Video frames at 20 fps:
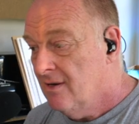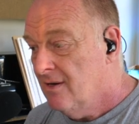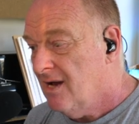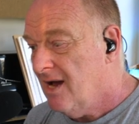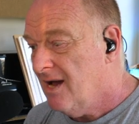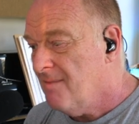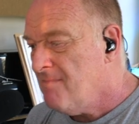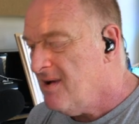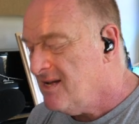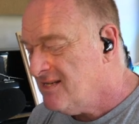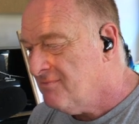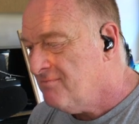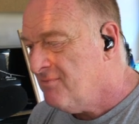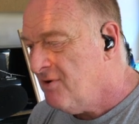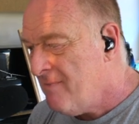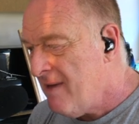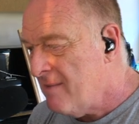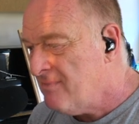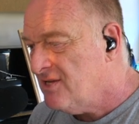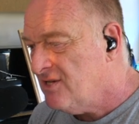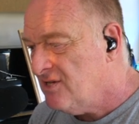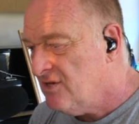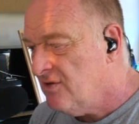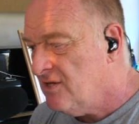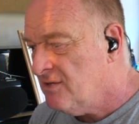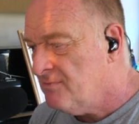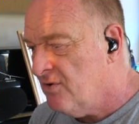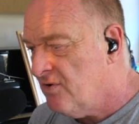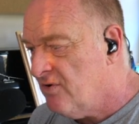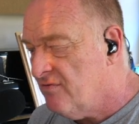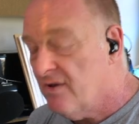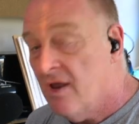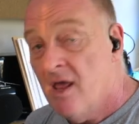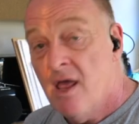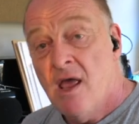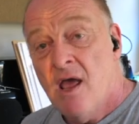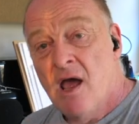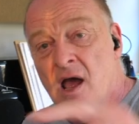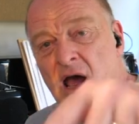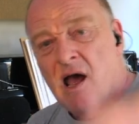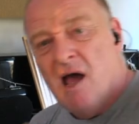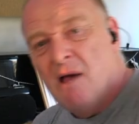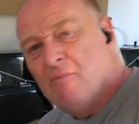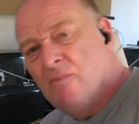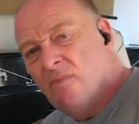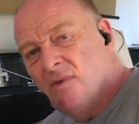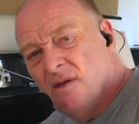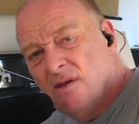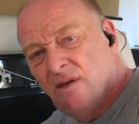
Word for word: I mustn't remember to do this more often,